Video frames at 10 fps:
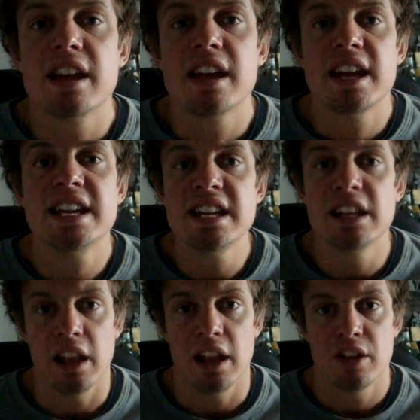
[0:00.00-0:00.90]

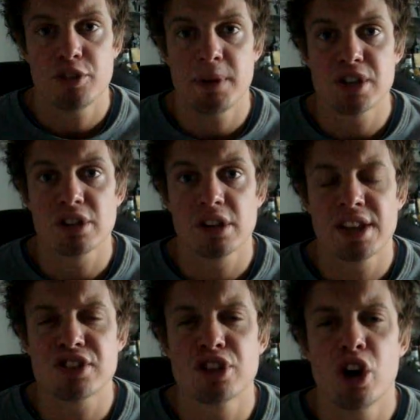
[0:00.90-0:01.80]
heel special
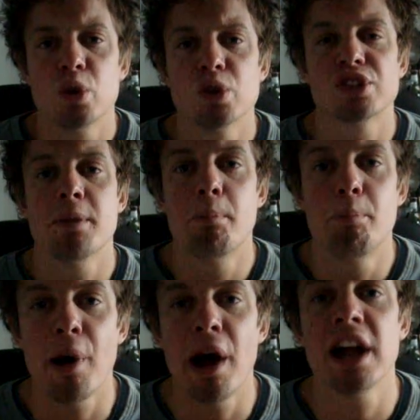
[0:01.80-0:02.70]
guest host,
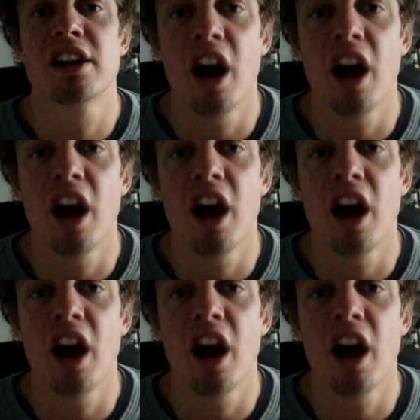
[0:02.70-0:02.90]
and by